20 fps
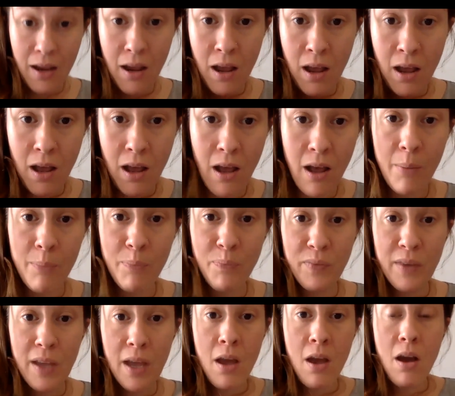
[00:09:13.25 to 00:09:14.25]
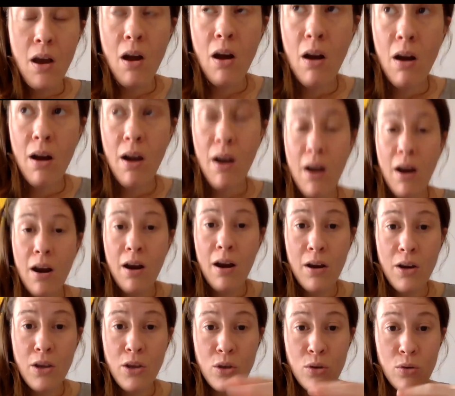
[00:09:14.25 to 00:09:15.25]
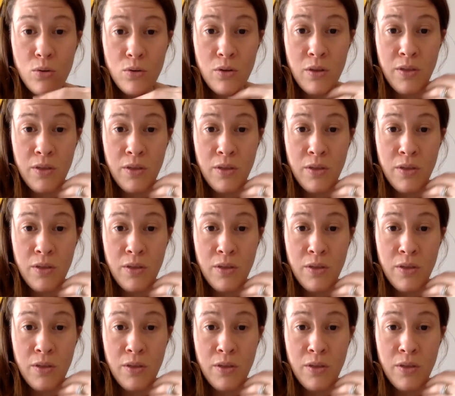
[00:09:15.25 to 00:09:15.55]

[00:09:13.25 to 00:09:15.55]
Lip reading: that you